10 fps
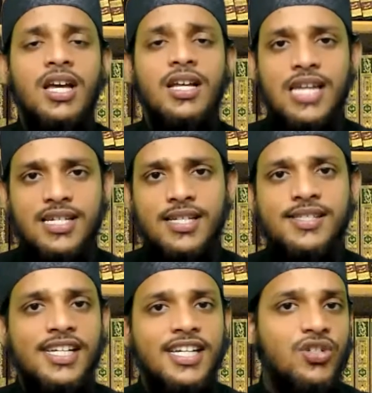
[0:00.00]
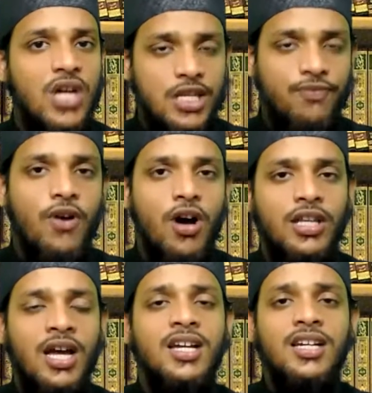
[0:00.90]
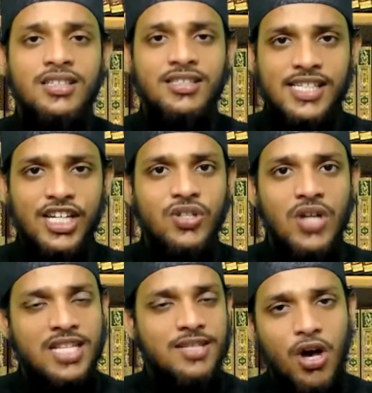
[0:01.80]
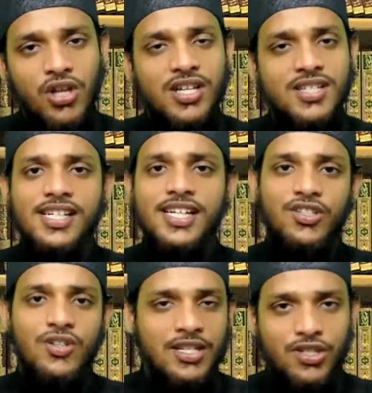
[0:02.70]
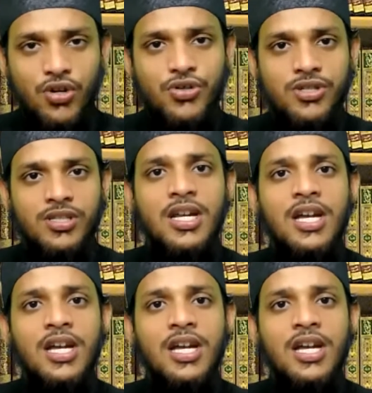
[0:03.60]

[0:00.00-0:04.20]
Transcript: that is Sri Krishna has father, Sri Krishna has mother, Sri Krishna has daughters.